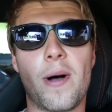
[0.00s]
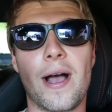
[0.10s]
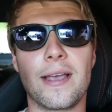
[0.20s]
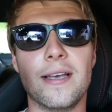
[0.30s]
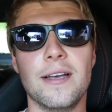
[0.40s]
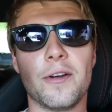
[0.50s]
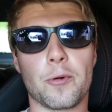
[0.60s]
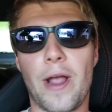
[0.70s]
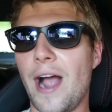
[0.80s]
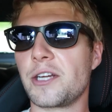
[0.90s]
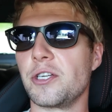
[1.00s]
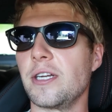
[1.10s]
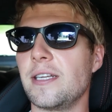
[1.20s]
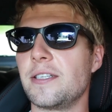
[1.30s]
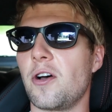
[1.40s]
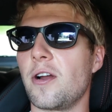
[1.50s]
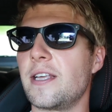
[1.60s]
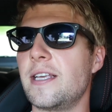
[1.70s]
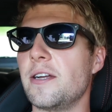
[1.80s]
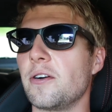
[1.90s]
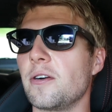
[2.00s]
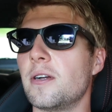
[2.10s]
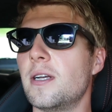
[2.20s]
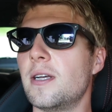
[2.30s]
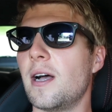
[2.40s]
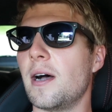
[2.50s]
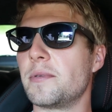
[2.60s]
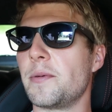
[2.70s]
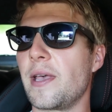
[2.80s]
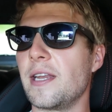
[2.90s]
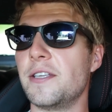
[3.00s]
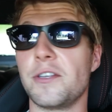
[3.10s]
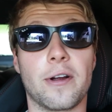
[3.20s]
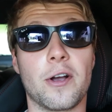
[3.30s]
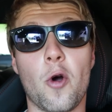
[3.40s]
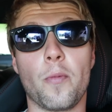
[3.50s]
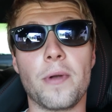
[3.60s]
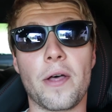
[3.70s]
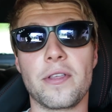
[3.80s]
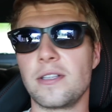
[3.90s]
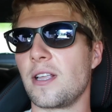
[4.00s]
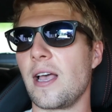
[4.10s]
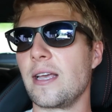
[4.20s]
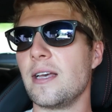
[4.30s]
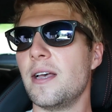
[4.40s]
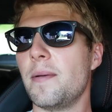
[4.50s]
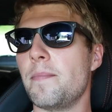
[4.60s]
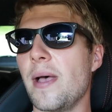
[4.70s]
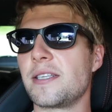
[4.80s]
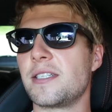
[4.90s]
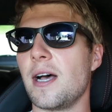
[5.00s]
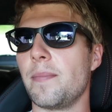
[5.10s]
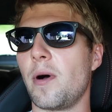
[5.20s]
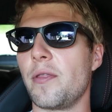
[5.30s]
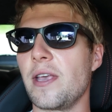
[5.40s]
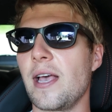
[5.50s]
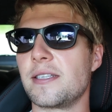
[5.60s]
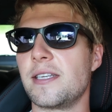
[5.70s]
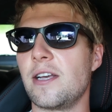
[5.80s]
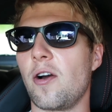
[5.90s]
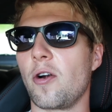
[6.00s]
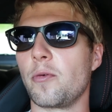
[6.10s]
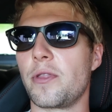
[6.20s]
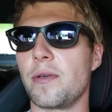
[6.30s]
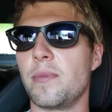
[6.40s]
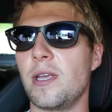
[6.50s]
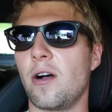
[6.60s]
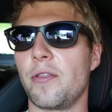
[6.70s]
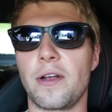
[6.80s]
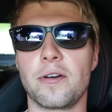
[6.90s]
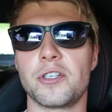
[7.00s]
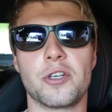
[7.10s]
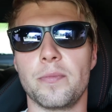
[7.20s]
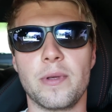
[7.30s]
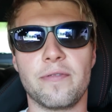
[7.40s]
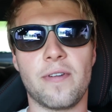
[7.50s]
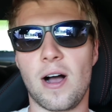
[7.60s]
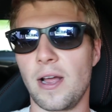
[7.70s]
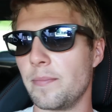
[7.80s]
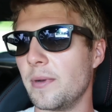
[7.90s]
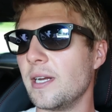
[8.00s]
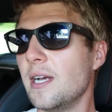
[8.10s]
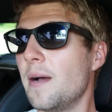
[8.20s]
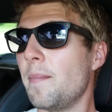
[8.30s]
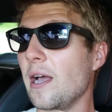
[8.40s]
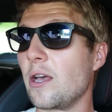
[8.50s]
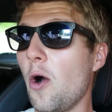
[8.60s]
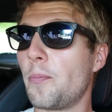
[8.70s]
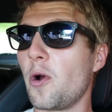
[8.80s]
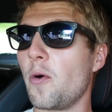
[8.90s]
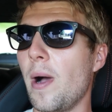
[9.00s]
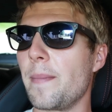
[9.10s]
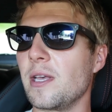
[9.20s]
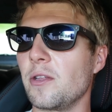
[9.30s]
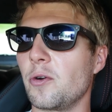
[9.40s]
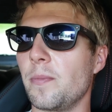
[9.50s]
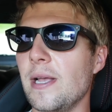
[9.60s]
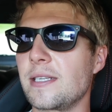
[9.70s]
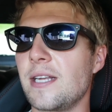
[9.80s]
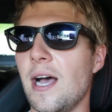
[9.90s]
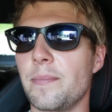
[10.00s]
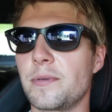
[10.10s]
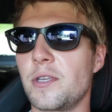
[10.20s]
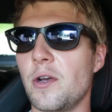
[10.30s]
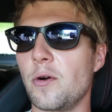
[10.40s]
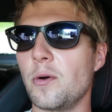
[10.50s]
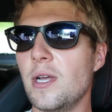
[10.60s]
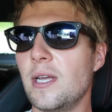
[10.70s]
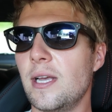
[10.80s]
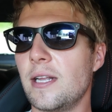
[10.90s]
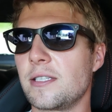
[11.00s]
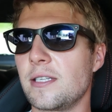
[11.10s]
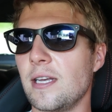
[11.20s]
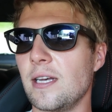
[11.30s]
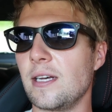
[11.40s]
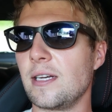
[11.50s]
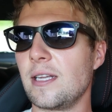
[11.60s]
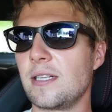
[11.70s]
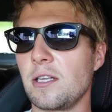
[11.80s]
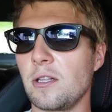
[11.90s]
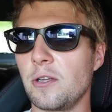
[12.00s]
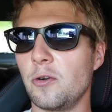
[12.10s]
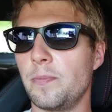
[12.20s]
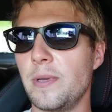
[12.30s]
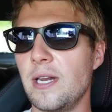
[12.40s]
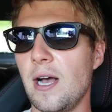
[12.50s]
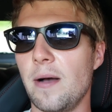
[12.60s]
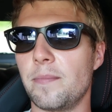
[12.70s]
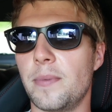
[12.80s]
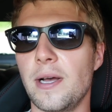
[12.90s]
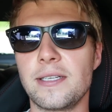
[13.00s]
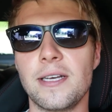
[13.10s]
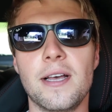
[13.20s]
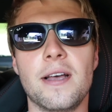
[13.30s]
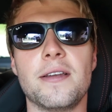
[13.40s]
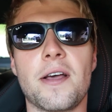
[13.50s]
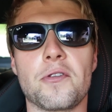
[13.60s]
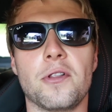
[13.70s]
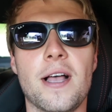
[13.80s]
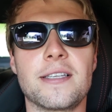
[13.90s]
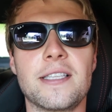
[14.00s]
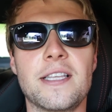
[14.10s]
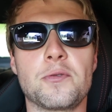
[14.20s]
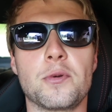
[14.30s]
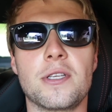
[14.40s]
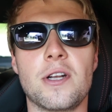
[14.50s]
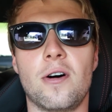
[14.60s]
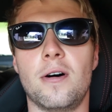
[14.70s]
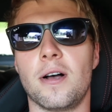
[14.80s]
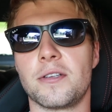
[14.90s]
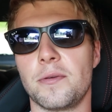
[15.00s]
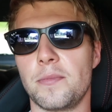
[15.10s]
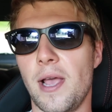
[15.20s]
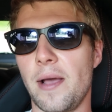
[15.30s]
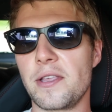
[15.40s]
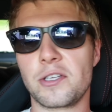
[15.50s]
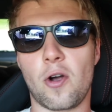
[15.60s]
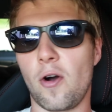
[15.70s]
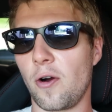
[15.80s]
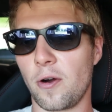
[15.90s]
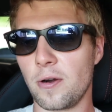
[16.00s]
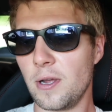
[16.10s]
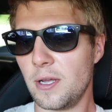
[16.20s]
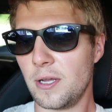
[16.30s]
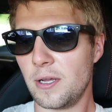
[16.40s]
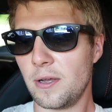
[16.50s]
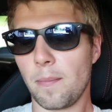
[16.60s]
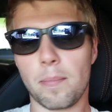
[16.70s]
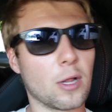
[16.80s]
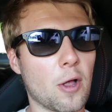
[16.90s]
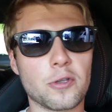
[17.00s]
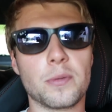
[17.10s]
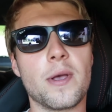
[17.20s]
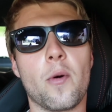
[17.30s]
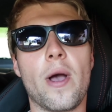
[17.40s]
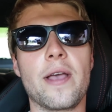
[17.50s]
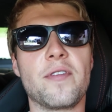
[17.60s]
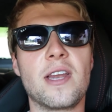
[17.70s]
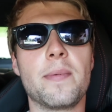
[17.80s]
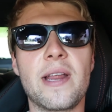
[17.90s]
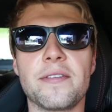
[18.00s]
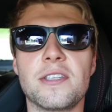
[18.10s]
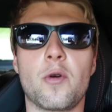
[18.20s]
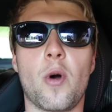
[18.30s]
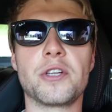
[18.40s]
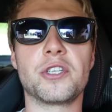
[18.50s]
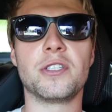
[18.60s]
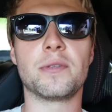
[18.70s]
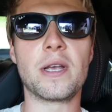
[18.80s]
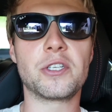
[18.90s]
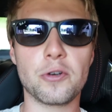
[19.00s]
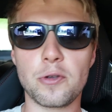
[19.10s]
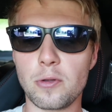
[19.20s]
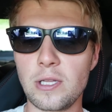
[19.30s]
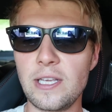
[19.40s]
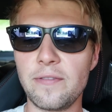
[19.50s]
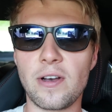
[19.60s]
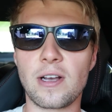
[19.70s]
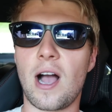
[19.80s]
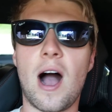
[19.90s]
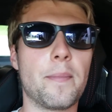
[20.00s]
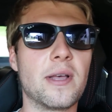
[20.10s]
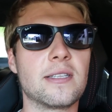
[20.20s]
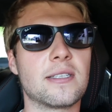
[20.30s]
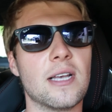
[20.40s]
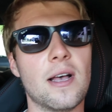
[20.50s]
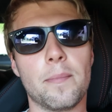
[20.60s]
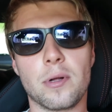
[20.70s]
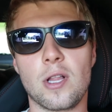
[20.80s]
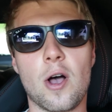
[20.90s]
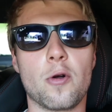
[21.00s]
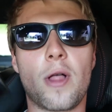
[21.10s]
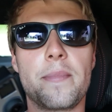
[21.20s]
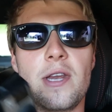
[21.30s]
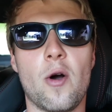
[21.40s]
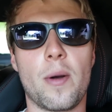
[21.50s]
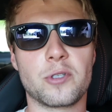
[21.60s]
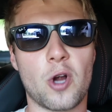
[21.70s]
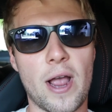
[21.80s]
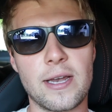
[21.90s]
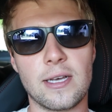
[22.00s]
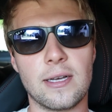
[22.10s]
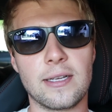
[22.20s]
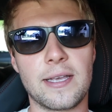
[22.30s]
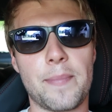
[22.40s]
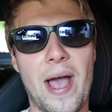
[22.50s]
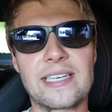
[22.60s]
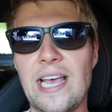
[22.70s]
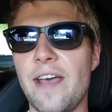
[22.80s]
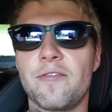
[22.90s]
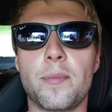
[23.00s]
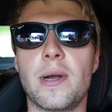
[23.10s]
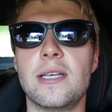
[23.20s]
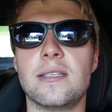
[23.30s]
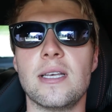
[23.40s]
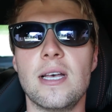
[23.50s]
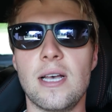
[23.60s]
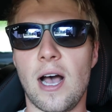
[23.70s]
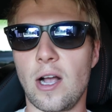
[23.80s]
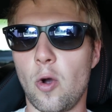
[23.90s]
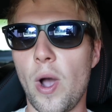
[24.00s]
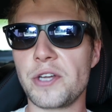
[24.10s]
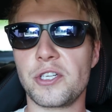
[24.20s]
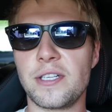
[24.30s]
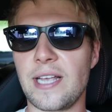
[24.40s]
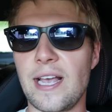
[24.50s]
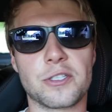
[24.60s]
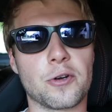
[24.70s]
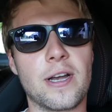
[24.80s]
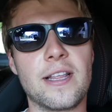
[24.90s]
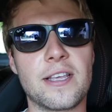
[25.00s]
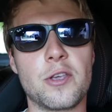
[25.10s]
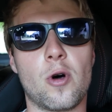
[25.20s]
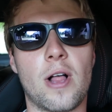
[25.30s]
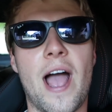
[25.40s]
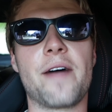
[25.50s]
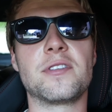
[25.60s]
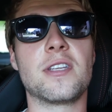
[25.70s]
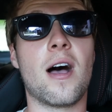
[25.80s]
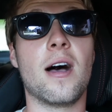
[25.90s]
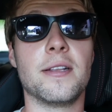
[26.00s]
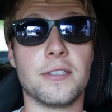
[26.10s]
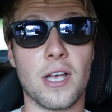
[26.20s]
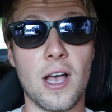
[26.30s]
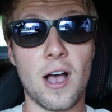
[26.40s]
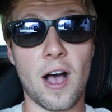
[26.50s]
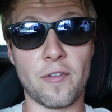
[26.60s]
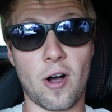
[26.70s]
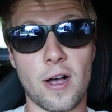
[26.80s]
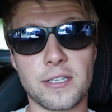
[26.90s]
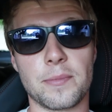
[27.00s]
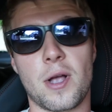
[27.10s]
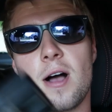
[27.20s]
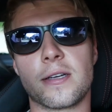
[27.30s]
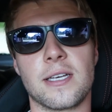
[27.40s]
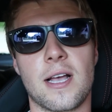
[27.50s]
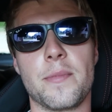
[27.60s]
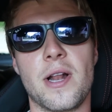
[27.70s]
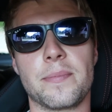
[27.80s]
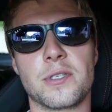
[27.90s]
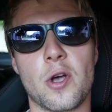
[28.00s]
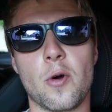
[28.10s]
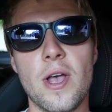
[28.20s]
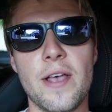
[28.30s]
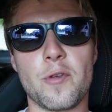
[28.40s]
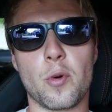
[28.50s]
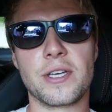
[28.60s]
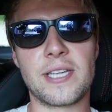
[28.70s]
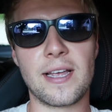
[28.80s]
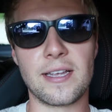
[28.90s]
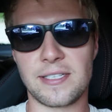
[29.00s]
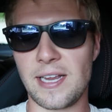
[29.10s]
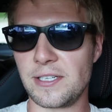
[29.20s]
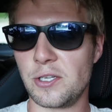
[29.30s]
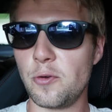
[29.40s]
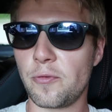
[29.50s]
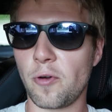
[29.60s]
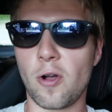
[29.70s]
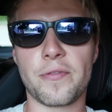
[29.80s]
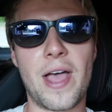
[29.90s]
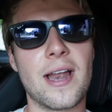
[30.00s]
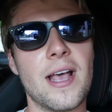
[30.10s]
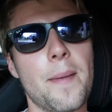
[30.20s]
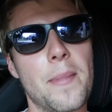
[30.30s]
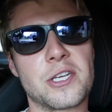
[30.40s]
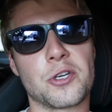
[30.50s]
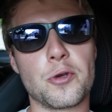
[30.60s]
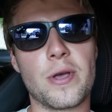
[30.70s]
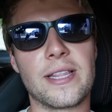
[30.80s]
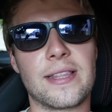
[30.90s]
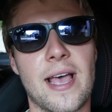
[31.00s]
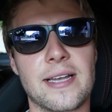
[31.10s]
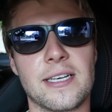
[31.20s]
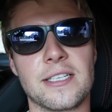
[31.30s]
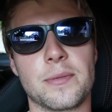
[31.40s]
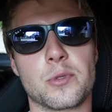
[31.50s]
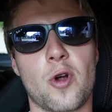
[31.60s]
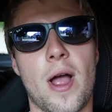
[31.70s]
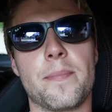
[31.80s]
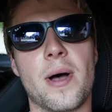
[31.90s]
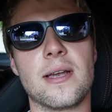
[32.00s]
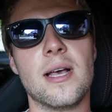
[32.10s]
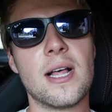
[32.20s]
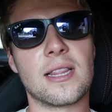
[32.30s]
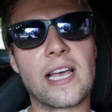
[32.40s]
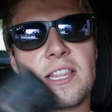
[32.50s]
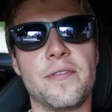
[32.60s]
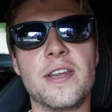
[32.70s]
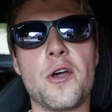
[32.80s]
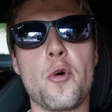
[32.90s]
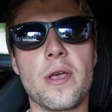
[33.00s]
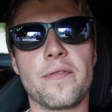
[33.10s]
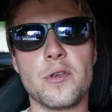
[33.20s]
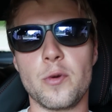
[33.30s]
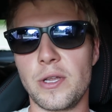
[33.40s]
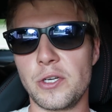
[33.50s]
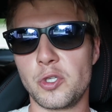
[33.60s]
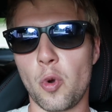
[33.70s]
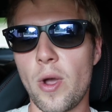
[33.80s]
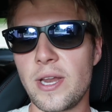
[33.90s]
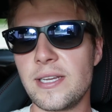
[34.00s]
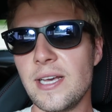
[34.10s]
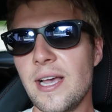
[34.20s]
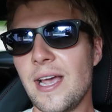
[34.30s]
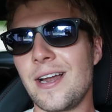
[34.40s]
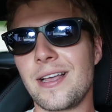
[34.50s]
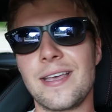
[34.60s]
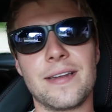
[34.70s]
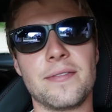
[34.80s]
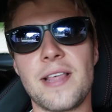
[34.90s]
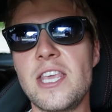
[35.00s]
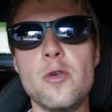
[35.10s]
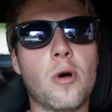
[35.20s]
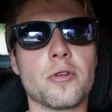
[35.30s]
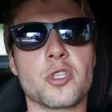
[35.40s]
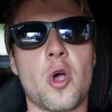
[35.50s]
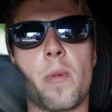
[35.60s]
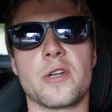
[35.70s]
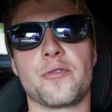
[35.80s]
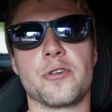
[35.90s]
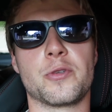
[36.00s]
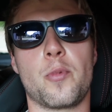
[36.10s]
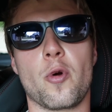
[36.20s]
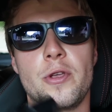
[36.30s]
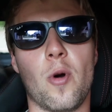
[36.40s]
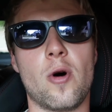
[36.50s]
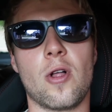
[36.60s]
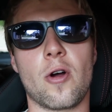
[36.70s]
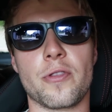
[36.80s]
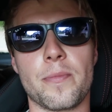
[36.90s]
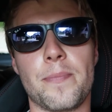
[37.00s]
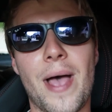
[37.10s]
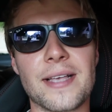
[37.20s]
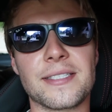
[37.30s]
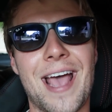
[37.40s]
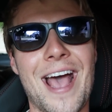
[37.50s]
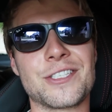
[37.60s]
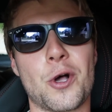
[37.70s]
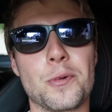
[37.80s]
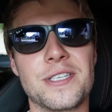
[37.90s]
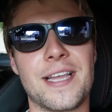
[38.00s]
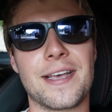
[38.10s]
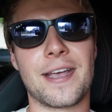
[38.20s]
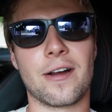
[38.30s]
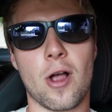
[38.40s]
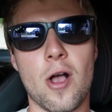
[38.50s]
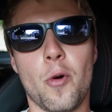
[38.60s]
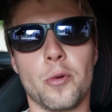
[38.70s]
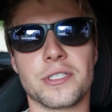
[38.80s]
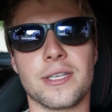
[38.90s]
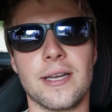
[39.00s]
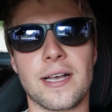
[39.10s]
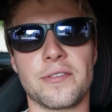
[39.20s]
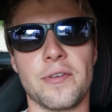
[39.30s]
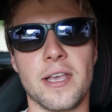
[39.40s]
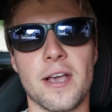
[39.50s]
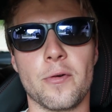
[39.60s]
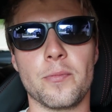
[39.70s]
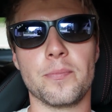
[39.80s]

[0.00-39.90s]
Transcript: my reaction is on here to make it easier. I hope nothing's like messed up on the SD card. With it being on there, it should be fine, but my GoPro might be a little messed up, so it's a little beat up, but nonetheless, this was an awesome day. This car blows me away. If anybody has any questions, make sure you leave comments below. Let me know. I'm trying to get back to everybody's questions, answer anything you all have. Tons of awesome content coming up. So if you want to stay tuned for all of that, make sure you hit that subscribe button. Like the video if you enjoyed it. And again, thank you all so much for your support. You all are the best. As always, take care. We'll see you next video.